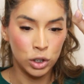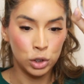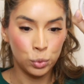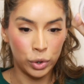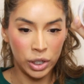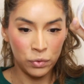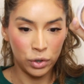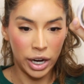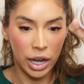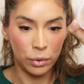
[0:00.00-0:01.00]

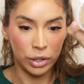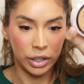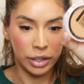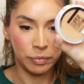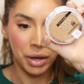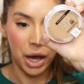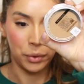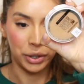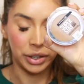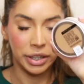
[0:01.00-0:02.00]
24-hour
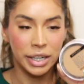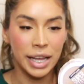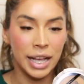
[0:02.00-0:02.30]
powder.